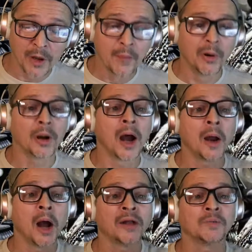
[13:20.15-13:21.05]
but I,
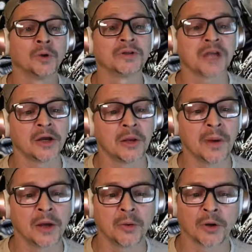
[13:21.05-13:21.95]
I will tell you,
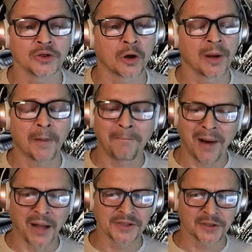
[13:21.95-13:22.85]
man, you want to talk about a
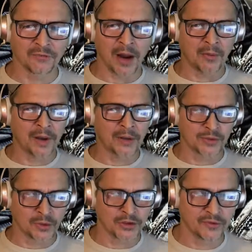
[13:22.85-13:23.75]
monster round, man,
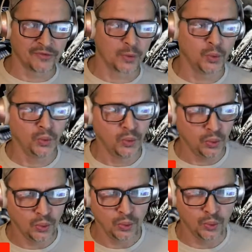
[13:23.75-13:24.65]
2250.
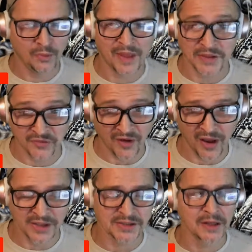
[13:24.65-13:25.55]
That's
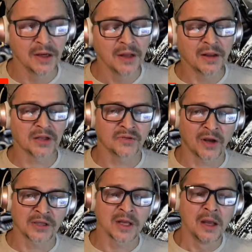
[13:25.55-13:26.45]
fast. That's fast.